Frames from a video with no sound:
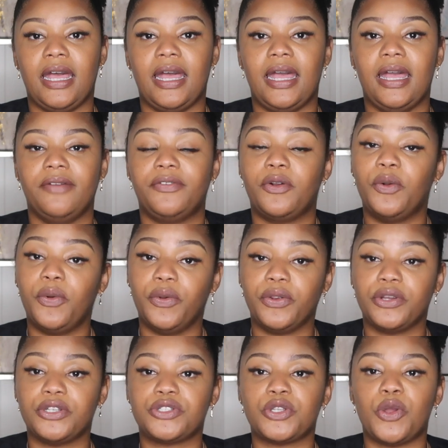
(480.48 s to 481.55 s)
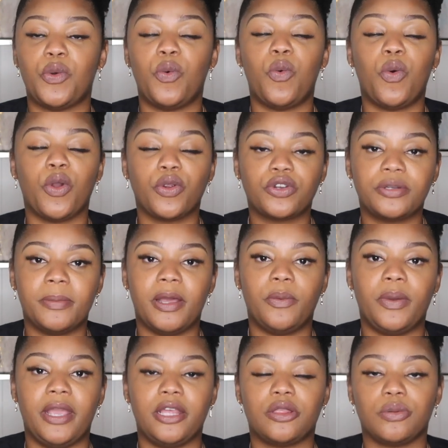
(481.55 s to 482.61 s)
I, of course, worked my
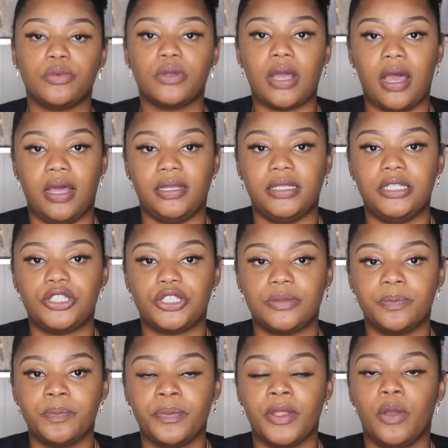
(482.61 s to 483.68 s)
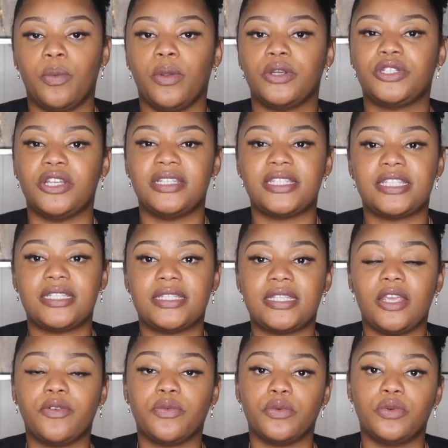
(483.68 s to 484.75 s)
way through college, worked on
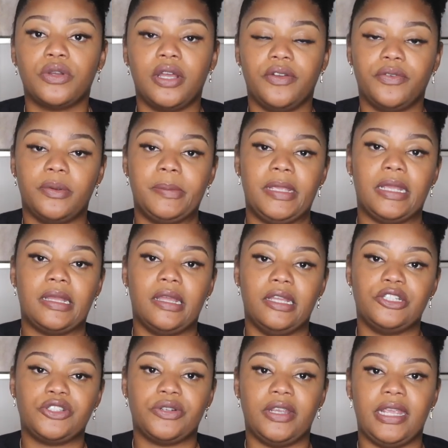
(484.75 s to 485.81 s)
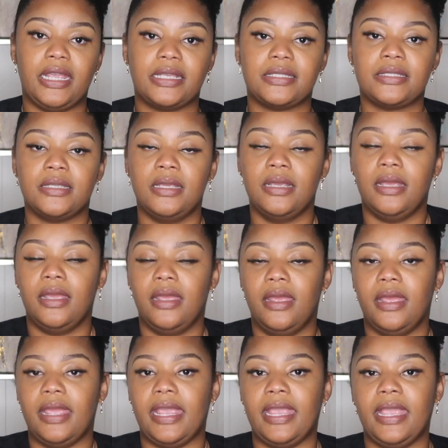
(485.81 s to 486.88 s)
several government contracts,
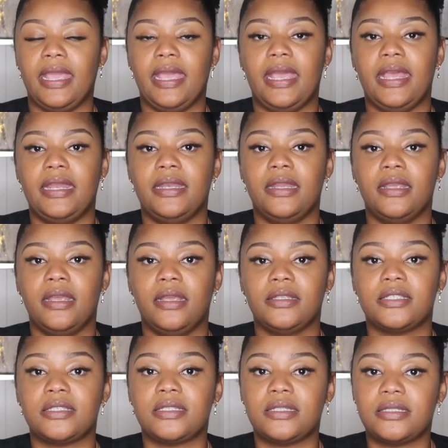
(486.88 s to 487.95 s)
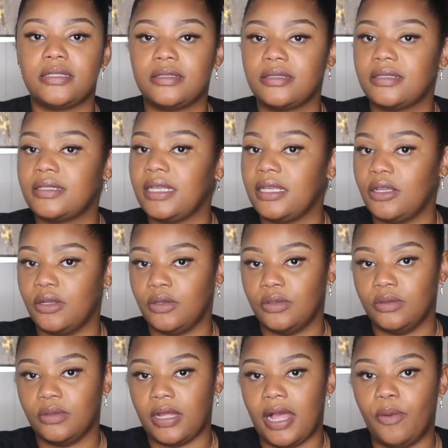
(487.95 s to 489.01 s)
and
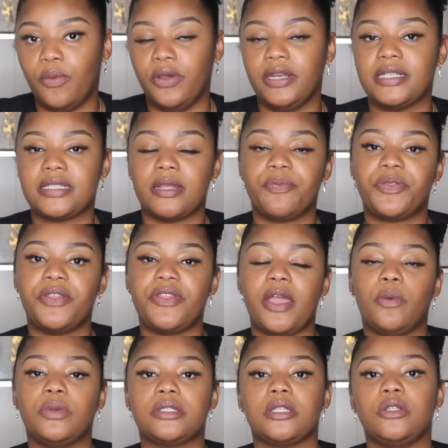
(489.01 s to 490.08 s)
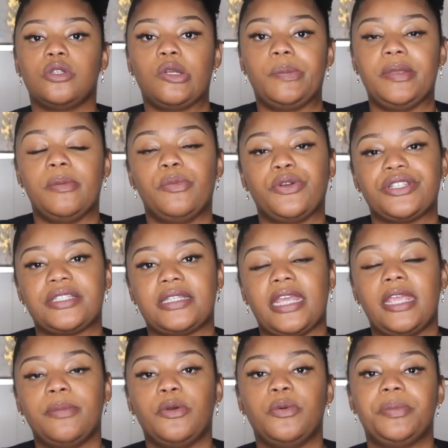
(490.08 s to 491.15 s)
still, I wanted something that was a little bit more
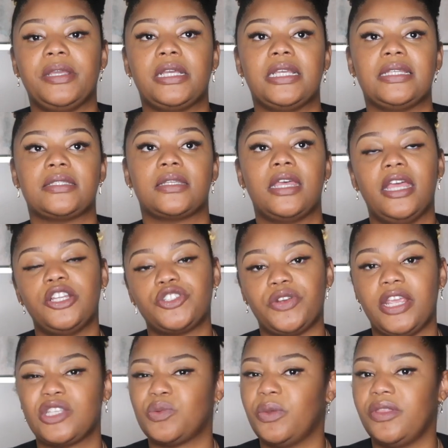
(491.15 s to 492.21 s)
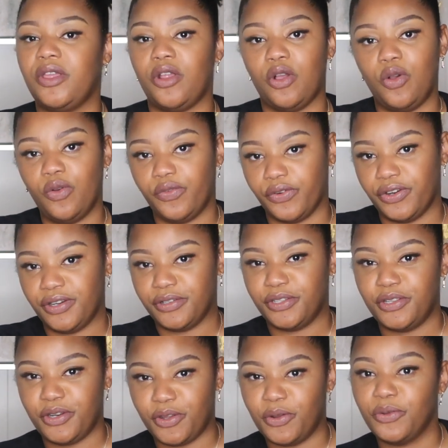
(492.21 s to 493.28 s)
stable because contracts, when they're over,
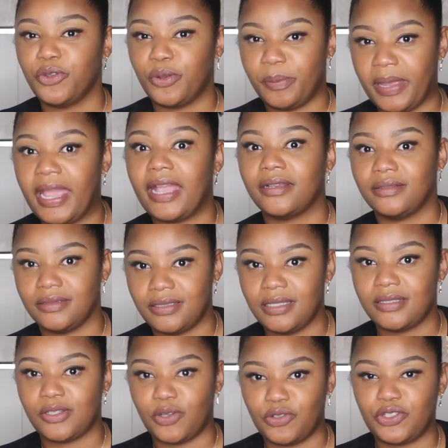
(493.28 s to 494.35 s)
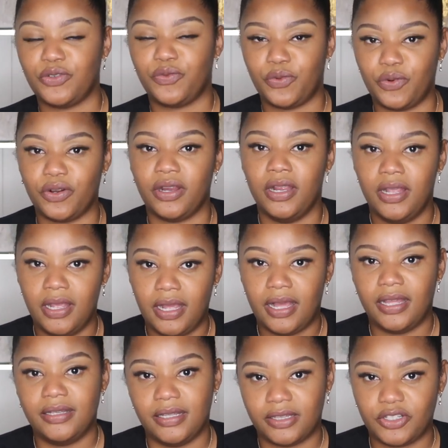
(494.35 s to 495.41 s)
you know, you're back to searching for
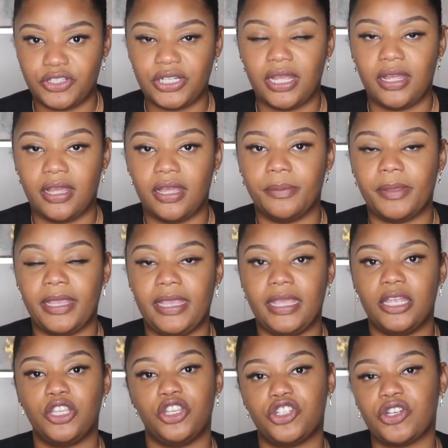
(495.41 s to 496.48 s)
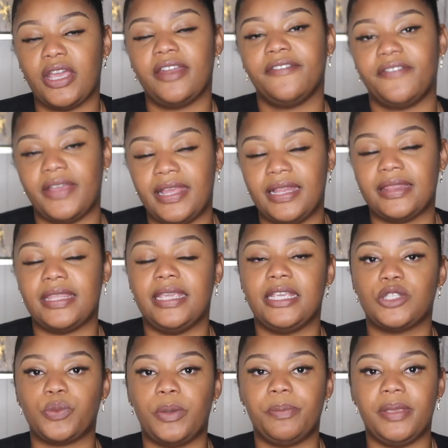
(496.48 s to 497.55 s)
another job and you're trying to find
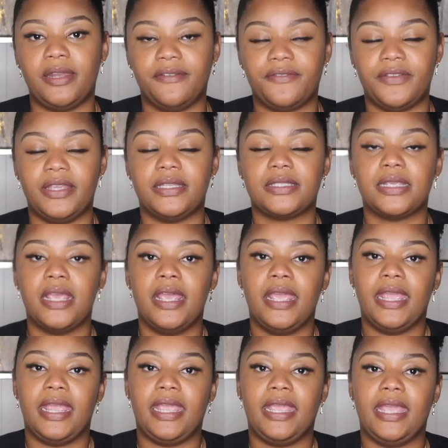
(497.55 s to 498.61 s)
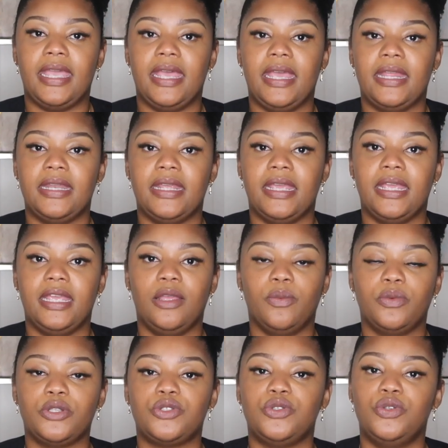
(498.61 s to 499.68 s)
things with benefits. And
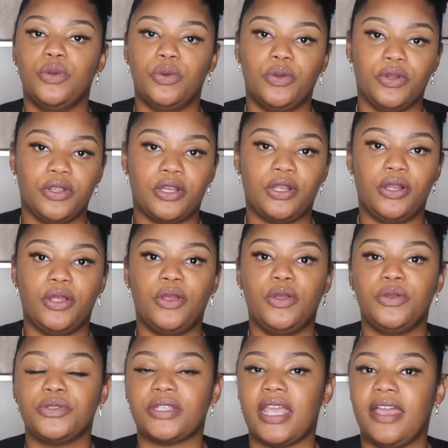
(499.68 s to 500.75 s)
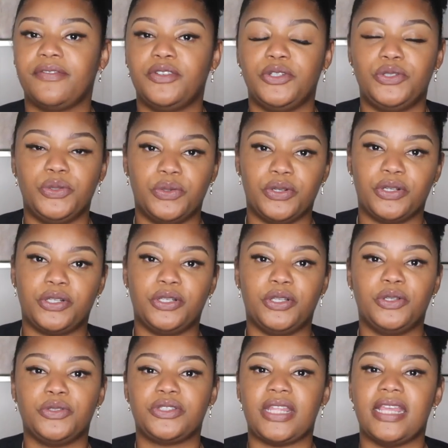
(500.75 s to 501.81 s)
it was door closed after door
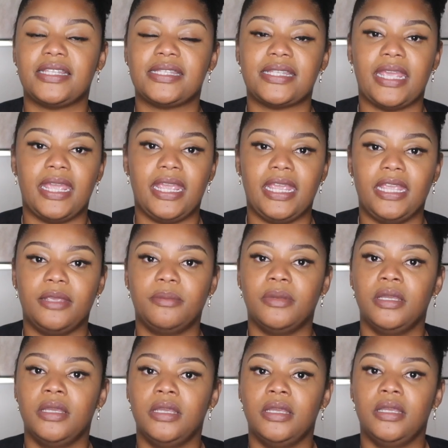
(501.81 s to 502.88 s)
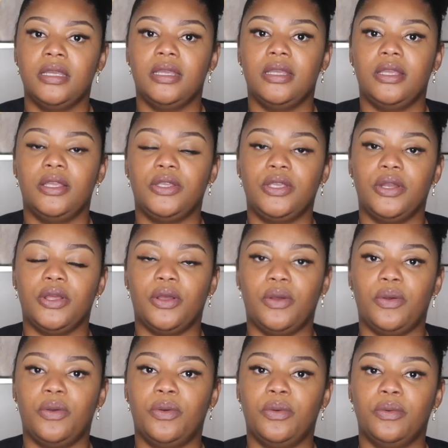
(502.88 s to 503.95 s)
closed. That same, you
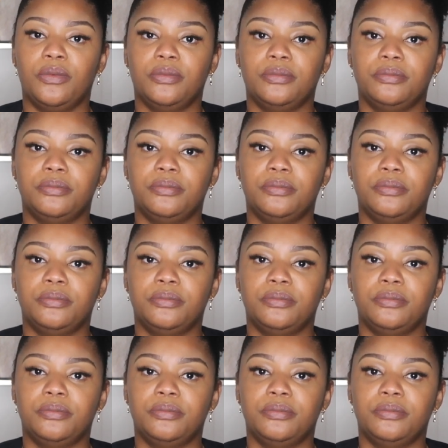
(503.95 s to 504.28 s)
know,